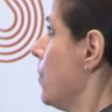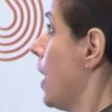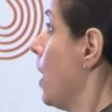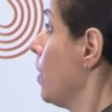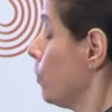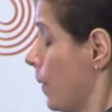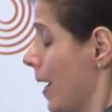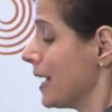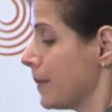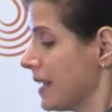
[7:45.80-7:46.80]
The
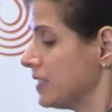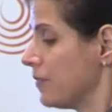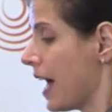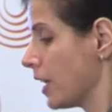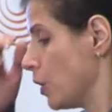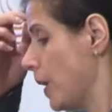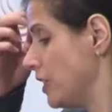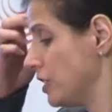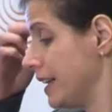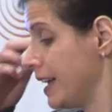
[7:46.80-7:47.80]
randomized
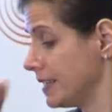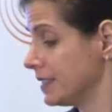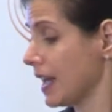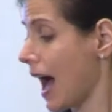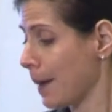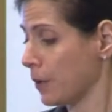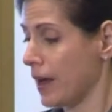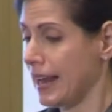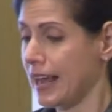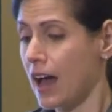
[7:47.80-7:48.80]
evaluation is
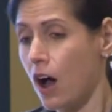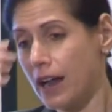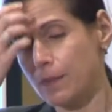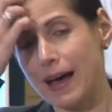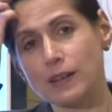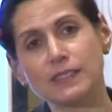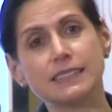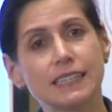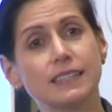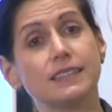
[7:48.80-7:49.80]
operating on about
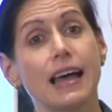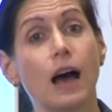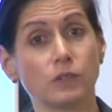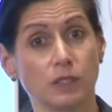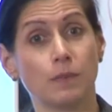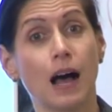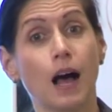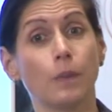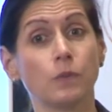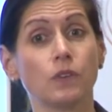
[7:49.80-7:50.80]
6,000
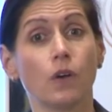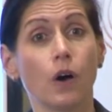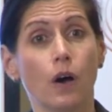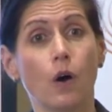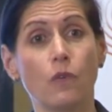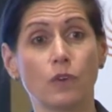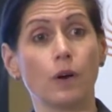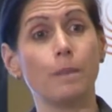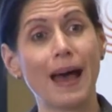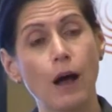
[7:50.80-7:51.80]
moms
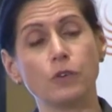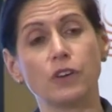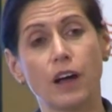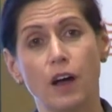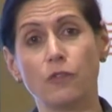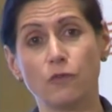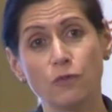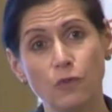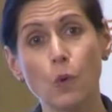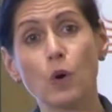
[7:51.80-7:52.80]
over about a
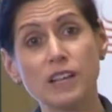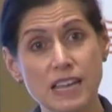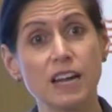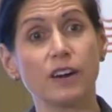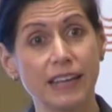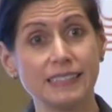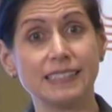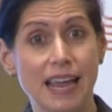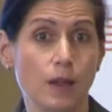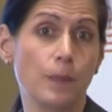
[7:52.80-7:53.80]
four-year
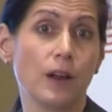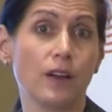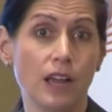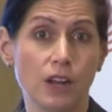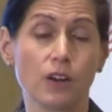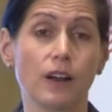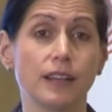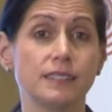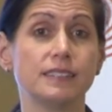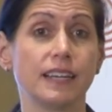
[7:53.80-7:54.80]
intake period or
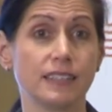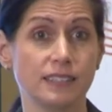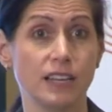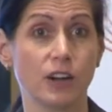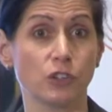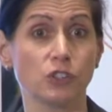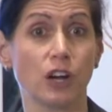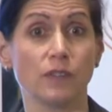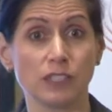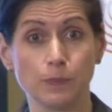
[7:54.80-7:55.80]
a six-year
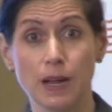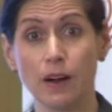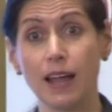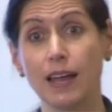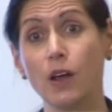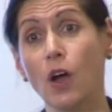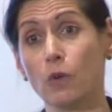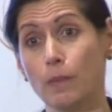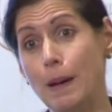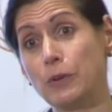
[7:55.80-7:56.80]
service period.
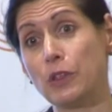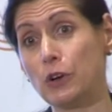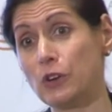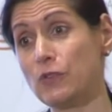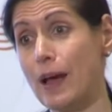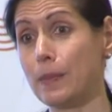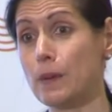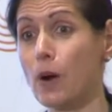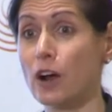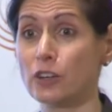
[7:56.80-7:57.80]
Remember, the
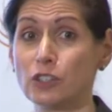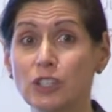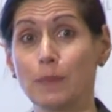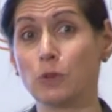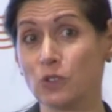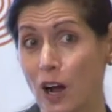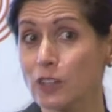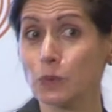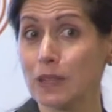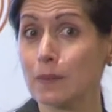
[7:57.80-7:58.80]
nurse-family partnership
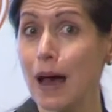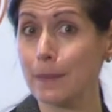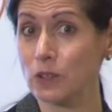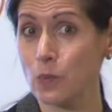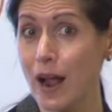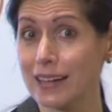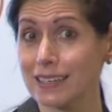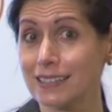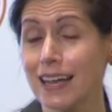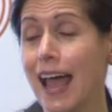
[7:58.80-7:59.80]
starts when the mom is
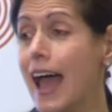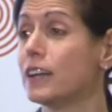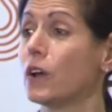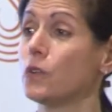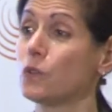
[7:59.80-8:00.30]
pregnant and goes